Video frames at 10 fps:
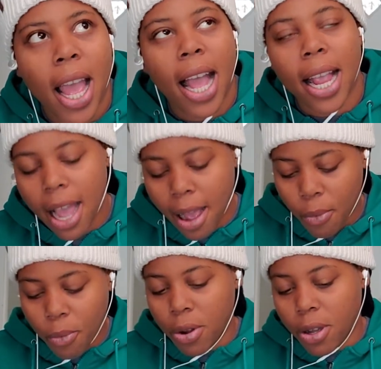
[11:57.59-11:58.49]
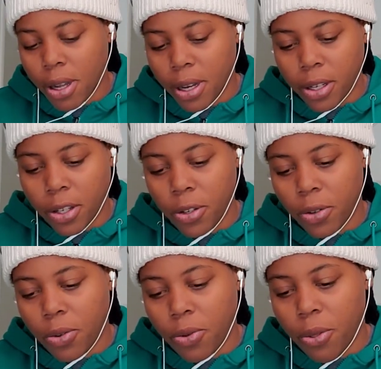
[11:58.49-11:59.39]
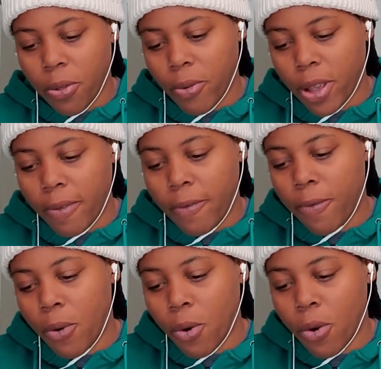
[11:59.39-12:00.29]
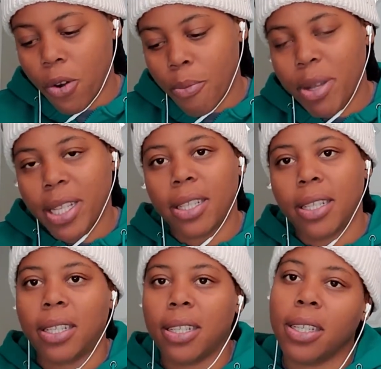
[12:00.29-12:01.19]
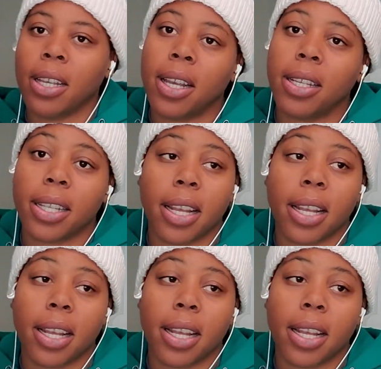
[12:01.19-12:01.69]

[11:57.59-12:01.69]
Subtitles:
I got 1, 2, 3, 4 businesses set